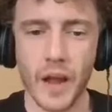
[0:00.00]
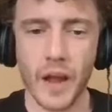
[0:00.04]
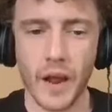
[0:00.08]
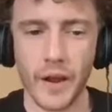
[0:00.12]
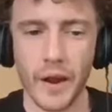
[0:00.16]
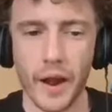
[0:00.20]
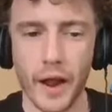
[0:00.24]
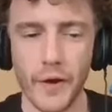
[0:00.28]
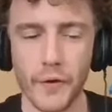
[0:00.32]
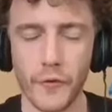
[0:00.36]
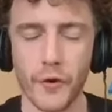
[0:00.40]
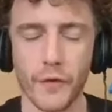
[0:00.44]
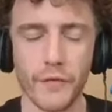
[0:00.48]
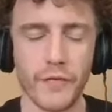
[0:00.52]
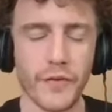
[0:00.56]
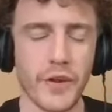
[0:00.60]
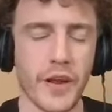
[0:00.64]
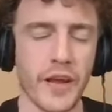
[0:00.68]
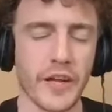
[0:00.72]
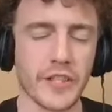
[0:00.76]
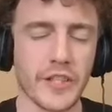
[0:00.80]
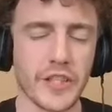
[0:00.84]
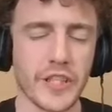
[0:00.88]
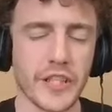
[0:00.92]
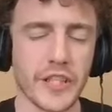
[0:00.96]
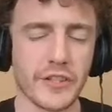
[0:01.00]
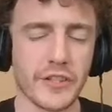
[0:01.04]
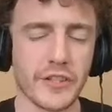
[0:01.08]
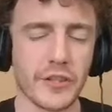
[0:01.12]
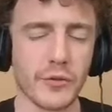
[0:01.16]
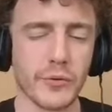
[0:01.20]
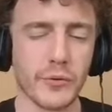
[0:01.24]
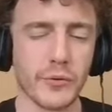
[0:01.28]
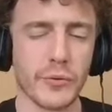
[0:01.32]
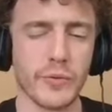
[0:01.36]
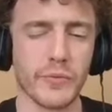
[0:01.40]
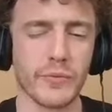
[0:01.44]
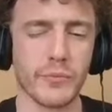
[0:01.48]
I, I don't know if you had, did
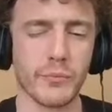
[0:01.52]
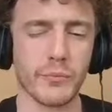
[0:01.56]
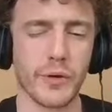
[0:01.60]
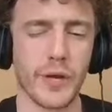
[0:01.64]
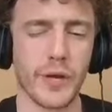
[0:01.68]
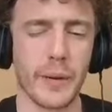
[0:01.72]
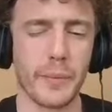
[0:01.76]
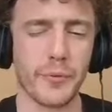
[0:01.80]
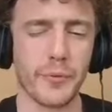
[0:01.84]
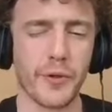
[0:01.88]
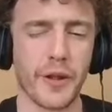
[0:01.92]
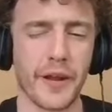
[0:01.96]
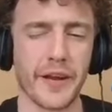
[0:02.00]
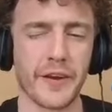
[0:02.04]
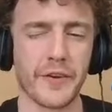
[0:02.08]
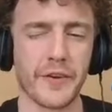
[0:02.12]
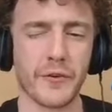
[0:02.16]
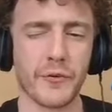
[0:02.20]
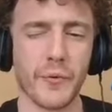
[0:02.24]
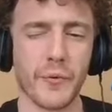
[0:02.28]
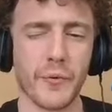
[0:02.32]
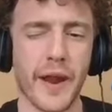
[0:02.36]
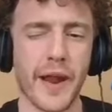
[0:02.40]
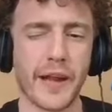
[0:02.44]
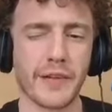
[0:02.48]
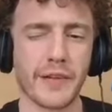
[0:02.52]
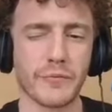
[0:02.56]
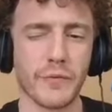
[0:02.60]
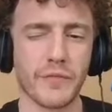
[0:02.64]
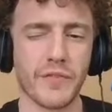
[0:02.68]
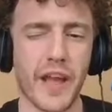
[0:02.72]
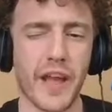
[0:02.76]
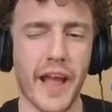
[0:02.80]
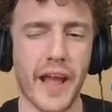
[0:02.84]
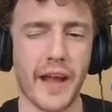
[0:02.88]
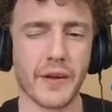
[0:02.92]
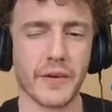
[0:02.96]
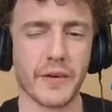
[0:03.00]
you, were you able to interact
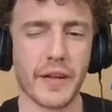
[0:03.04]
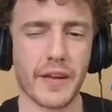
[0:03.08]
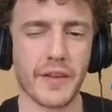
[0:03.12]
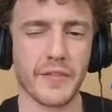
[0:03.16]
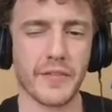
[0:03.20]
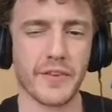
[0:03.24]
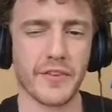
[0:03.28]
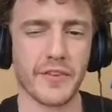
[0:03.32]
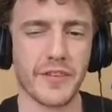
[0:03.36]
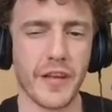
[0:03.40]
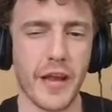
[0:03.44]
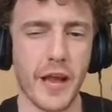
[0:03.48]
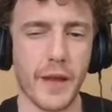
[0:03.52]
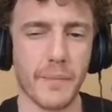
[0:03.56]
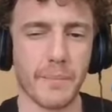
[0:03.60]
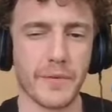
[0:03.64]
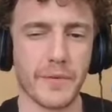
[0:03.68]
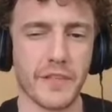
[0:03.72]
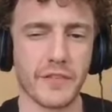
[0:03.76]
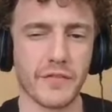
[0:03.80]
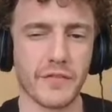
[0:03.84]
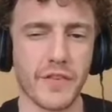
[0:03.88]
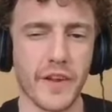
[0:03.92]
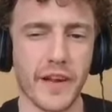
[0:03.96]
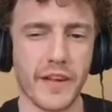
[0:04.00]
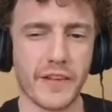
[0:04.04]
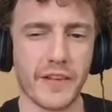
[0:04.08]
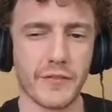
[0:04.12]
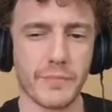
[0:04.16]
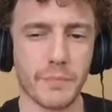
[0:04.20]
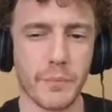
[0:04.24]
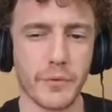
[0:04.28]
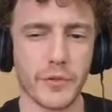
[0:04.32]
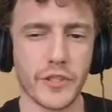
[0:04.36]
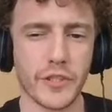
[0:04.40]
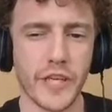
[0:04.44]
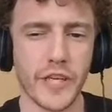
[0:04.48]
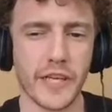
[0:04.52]
with any of the Japanese fans
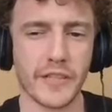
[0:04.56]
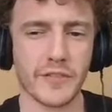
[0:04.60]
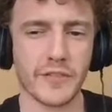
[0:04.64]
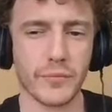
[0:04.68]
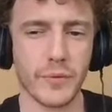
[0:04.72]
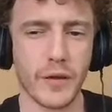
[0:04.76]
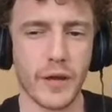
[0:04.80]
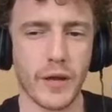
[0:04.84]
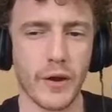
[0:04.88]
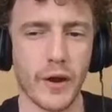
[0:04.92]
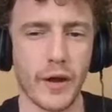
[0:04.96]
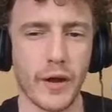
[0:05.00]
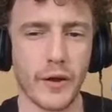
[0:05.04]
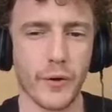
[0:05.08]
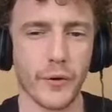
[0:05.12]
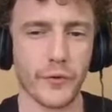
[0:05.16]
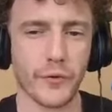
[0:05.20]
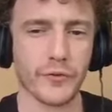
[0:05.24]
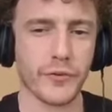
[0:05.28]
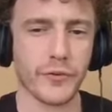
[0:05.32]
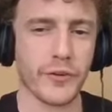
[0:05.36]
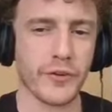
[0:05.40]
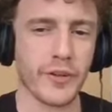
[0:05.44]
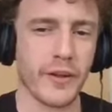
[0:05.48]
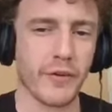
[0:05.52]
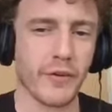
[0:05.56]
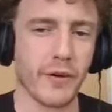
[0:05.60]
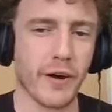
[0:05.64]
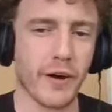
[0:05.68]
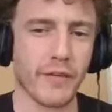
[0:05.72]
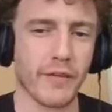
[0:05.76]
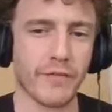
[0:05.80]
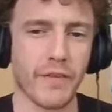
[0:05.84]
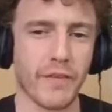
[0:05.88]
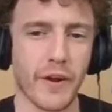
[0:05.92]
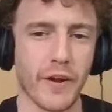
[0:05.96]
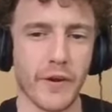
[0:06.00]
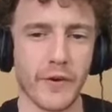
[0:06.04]
per chance as well? I also hear that a lot
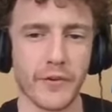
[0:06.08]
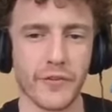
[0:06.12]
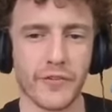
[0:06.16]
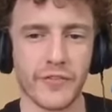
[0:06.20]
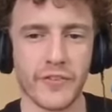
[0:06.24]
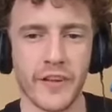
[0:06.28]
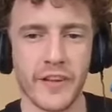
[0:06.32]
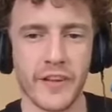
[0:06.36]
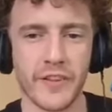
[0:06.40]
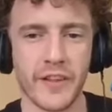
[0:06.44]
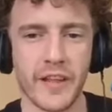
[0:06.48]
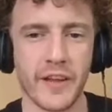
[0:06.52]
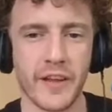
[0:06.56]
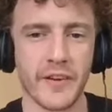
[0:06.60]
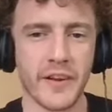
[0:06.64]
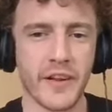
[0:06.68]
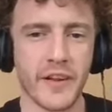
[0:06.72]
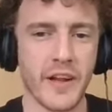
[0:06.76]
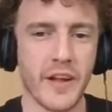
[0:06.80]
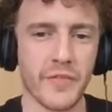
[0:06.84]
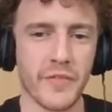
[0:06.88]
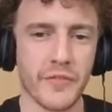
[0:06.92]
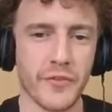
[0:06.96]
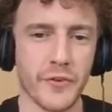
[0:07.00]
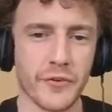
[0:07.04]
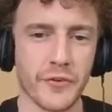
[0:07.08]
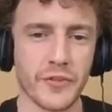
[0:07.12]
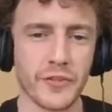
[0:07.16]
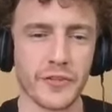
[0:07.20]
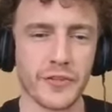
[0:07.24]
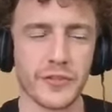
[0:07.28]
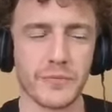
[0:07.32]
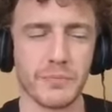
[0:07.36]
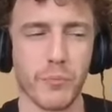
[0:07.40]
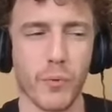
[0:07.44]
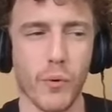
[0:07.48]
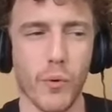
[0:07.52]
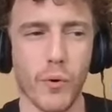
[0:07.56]
of fighters say that they're
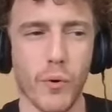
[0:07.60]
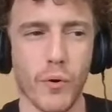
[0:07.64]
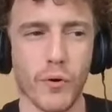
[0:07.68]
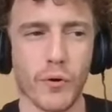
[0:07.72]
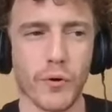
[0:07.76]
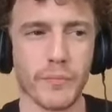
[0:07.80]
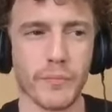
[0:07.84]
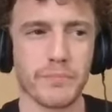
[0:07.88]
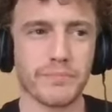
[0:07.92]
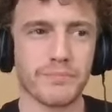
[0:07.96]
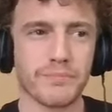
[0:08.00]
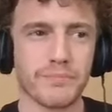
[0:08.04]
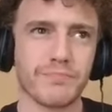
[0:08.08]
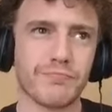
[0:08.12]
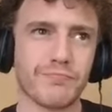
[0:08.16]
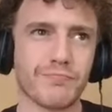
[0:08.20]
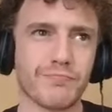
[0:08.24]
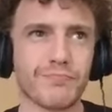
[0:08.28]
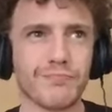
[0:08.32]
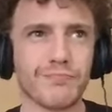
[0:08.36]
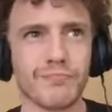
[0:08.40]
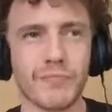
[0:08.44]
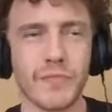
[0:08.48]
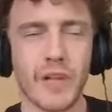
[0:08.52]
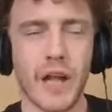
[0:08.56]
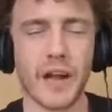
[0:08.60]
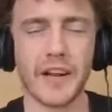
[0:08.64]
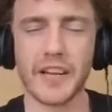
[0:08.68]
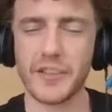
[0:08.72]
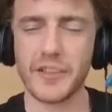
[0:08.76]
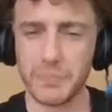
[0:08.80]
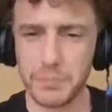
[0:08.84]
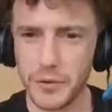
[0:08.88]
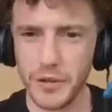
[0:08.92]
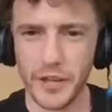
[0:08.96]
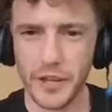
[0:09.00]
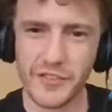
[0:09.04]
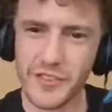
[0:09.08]
just more, I
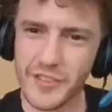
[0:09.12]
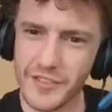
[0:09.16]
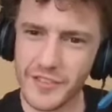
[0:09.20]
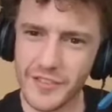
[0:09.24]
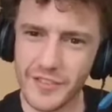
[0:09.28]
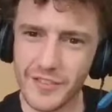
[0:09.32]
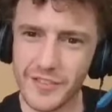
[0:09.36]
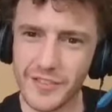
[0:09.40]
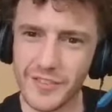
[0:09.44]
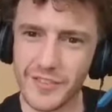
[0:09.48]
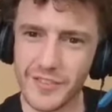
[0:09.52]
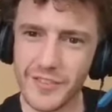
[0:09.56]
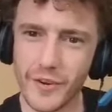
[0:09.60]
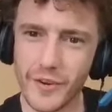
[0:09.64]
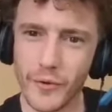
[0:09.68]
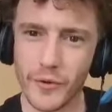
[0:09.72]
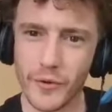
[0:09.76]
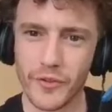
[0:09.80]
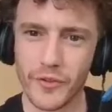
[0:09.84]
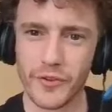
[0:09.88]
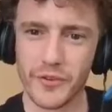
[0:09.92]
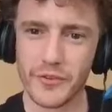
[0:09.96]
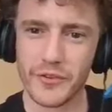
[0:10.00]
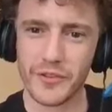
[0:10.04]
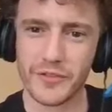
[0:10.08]
guess, pleasant or they're